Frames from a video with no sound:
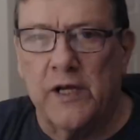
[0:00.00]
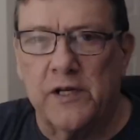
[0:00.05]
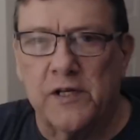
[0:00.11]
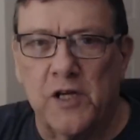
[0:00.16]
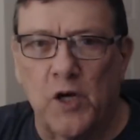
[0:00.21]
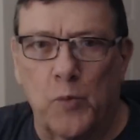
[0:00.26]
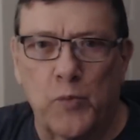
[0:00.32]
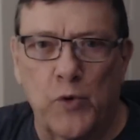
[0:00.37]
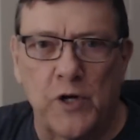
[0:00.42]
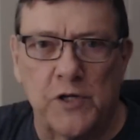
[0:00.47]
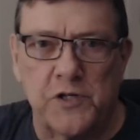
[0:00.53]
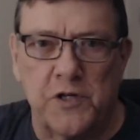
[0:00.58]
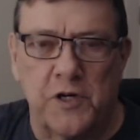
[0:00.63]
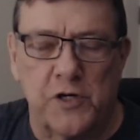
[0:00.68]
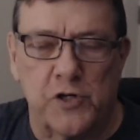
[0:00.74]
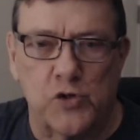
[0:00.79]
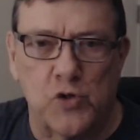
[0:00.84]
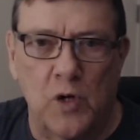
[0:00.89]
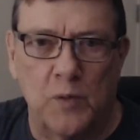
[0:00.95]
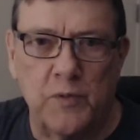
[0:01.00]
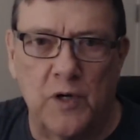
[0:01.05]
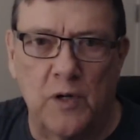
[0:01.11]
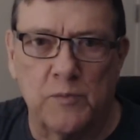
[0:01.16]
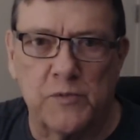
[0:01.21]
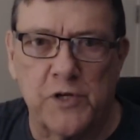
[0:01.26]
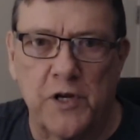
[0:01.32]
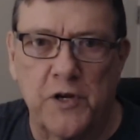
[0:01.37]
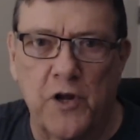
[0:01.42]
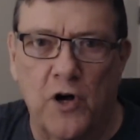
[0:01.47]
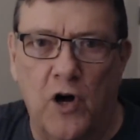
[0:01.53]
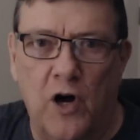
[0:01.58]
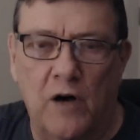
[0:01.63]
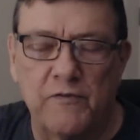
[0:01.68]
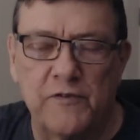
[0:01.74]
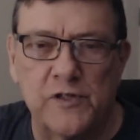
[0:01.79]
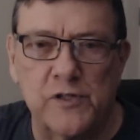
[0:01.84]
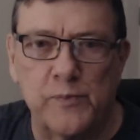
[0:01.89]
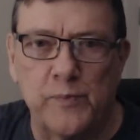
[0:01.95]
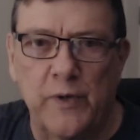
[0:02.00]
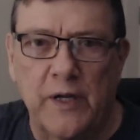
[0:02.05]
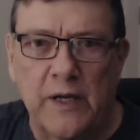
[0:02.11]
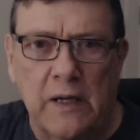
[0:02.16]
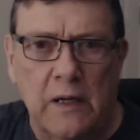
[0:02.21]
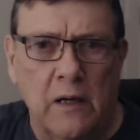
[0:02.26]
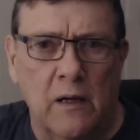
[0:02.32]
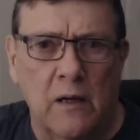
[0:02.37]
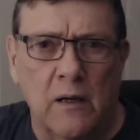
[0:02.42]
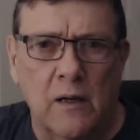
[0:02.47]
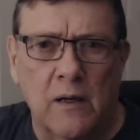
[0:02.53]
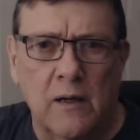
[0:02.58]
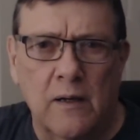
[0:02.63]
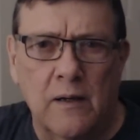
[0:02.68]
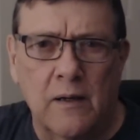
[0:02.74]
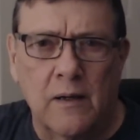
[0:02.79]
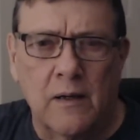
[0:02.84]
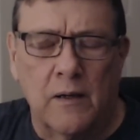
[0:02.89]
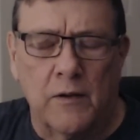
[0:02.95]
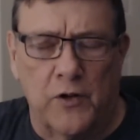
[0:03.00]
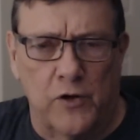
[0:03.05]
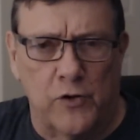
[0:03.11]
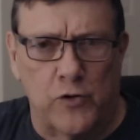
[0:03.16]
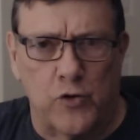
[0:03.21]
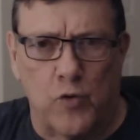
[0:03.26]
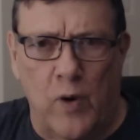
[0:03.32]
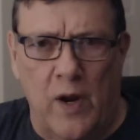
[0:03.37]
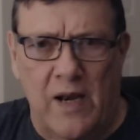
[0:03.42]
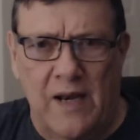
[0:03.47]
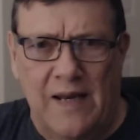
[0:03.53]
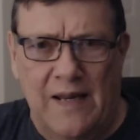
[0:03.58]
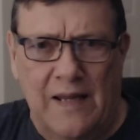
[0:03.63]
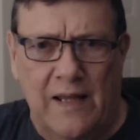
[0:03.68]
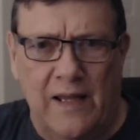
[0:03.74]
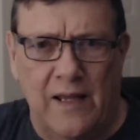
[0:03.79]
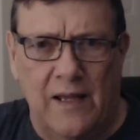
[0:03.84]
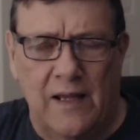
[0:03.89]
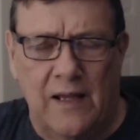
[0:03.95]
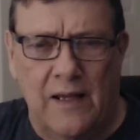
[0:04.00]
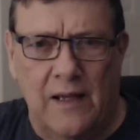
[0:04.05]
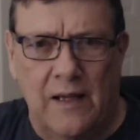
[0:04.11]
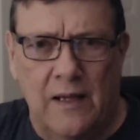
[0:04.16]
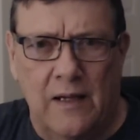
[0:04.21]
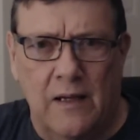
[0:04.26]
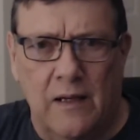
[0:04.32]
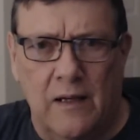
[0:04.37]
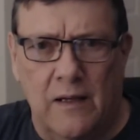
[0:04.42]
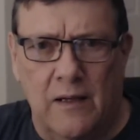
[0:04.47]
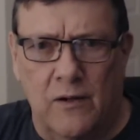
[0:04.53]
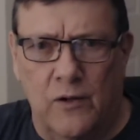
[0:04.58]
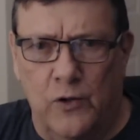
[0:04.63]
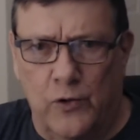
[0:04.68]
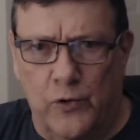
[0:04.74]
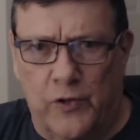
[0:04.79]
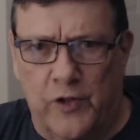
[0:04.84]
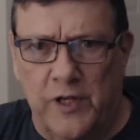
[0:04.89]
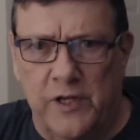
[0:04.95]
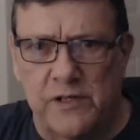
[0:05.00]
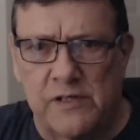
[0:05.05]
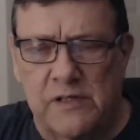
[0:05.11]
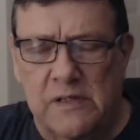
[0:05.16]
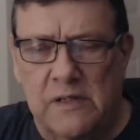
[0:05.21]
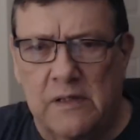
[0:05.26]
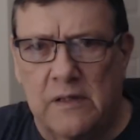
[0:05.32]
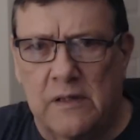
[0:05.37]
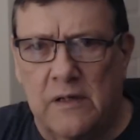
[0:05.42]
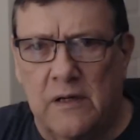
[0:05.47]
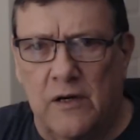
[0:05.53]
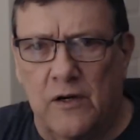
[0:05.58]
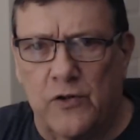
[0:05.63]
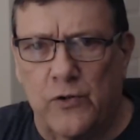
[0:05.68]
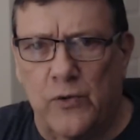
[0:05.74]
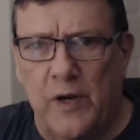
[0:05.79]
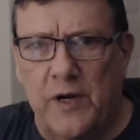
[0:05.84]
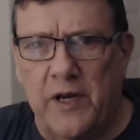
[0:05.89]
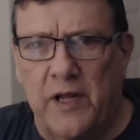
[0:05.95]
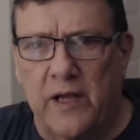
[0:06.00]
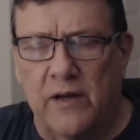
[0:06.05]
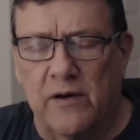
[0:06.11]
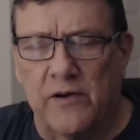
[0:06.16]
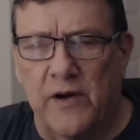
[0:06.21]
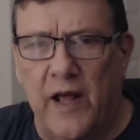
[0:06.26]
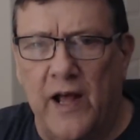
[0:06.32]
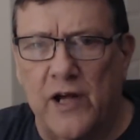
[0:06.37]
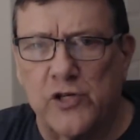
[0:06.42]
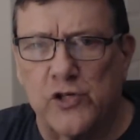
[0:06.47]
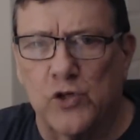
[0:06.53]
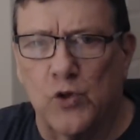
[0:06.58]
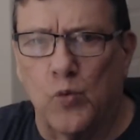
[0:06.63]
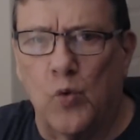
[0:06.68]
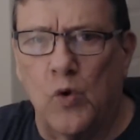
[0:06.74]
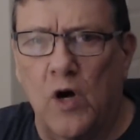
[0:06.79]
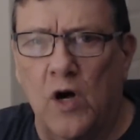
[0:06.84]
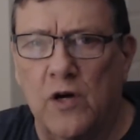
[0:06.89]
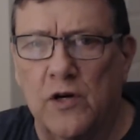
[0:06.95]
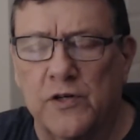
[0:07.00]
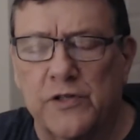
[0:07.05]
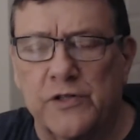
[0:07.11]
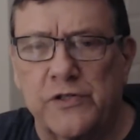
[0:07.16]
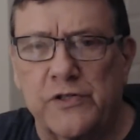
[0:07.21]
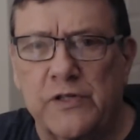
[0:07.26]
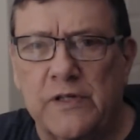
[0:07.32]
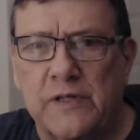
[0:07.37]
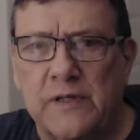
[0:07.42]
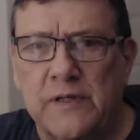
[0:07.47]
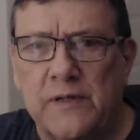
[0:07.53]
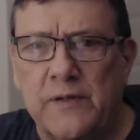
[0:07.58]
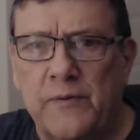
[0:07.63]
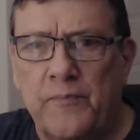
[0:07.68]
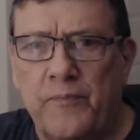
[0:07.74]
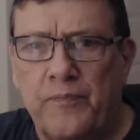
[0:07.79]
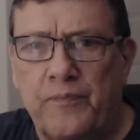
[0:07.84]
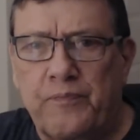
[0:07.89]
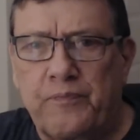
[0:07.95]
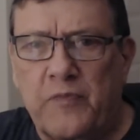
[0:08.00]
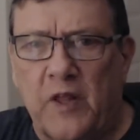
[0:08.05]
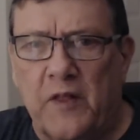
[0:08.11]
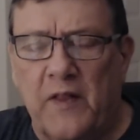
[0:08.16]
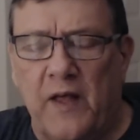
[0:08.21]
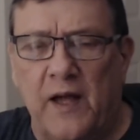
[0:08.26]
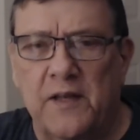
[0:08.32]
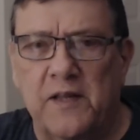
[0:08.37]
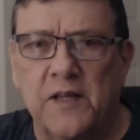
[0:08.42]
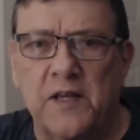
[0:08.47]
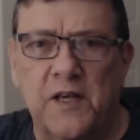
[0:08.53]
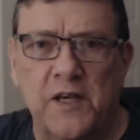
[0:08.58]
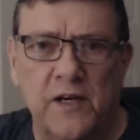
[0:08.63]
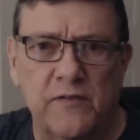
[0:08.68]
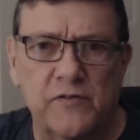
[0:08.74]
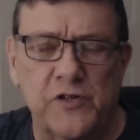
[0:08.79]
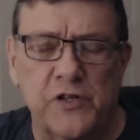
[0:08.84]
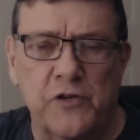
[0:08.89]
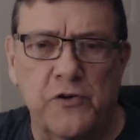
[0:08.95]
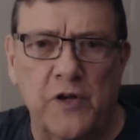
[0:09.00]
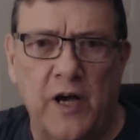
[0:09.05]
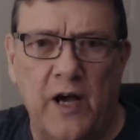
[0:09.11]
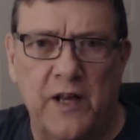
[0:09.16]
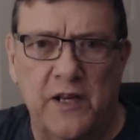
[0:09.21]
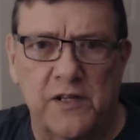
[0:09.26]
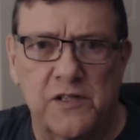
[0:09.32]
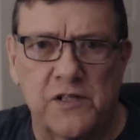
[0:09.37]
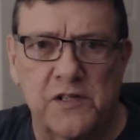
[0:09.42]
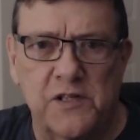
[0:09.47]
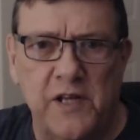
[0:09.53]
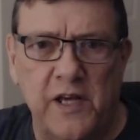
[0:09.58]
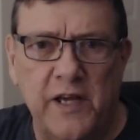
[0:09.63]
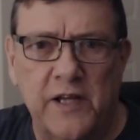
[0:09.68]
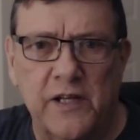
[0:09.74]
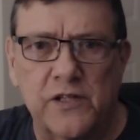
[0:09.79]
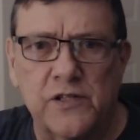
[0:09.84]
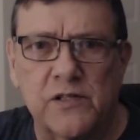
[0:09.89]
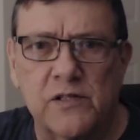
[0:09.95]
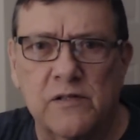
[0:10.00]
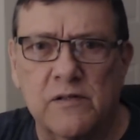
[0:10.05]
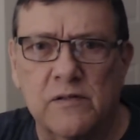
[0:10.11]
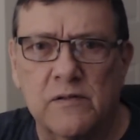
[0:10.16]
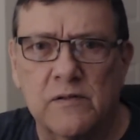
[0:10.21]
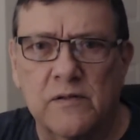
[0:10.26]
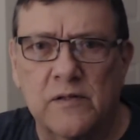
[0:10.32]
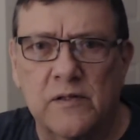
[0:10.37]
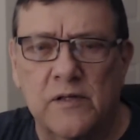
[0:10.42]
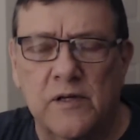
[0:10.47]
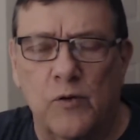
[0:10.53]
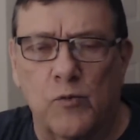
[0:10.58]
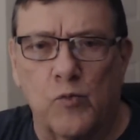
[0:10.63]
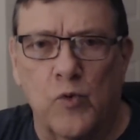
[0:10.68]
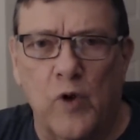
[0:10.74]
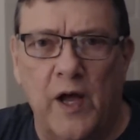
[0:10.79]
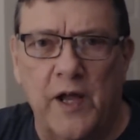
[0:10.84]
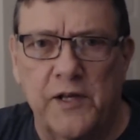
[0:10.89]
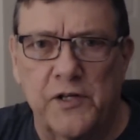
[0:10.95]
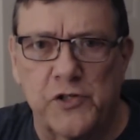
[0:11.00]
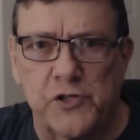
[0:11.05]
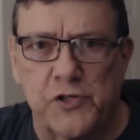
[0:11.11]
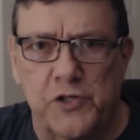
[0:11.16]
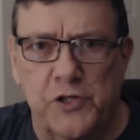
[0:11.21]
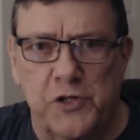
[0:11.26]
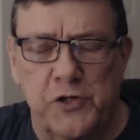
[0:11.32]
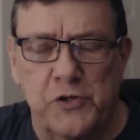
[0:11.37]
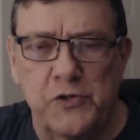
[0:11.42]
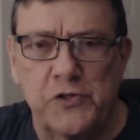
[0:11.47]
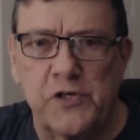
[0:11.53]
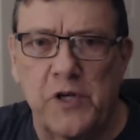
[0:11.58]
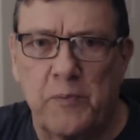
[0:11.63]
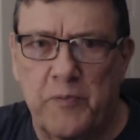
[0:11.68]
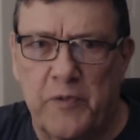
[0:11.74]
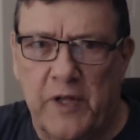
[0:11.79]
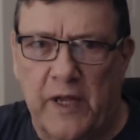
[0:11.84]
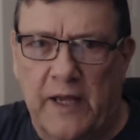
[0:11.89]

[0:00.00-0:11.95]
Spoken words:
President Trump comes into office, but they're threatening, Houthis are threatening international waters. That gives the United States rights to do something.